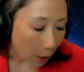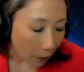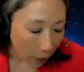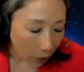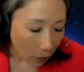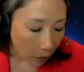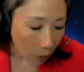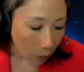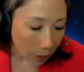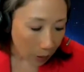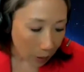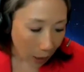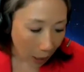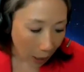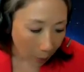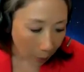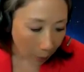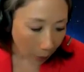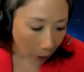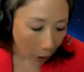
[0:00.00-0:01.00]
They've also
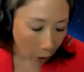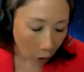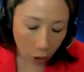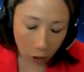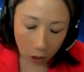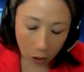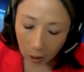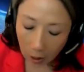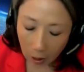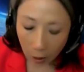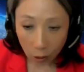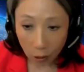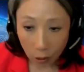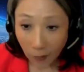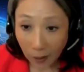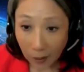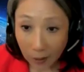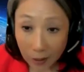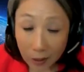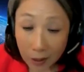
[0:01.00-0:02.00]
established
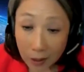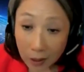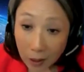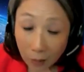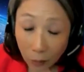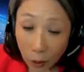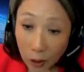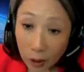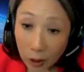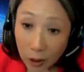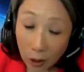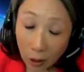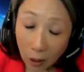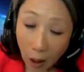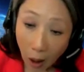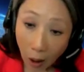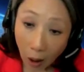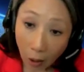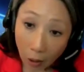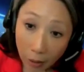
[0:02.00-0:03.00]
centers of excellence for
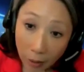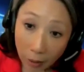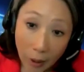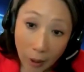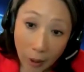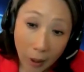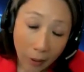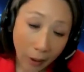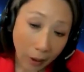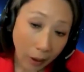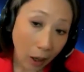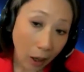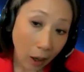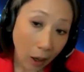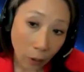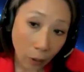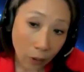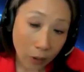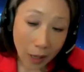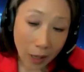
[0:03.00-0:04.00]
digital health that
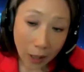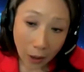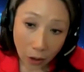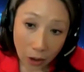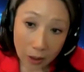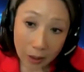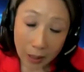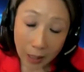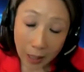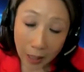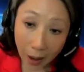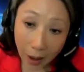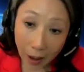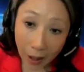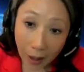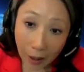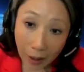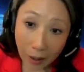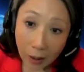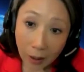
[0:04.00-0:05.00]
covers not just
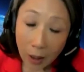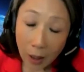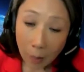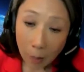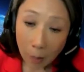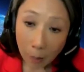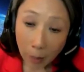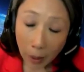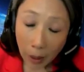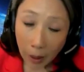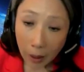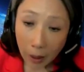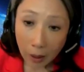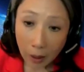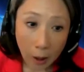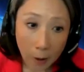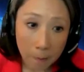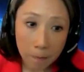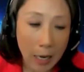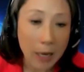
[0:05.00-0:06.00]
AI,
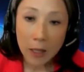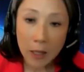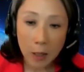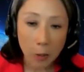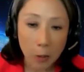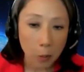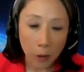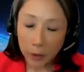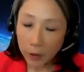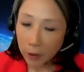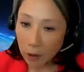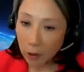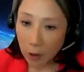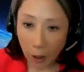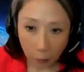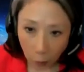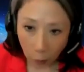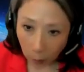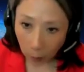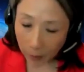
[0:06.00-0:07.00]
but anything with a
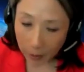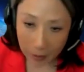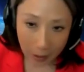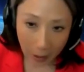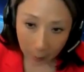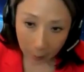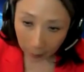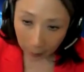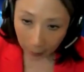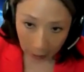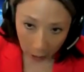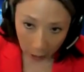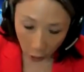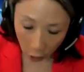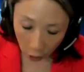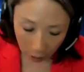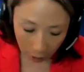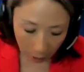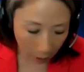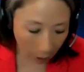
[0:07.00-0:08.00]
software-based
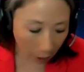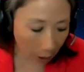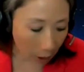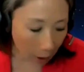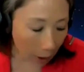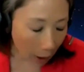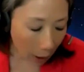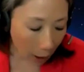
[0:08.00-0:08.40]
application.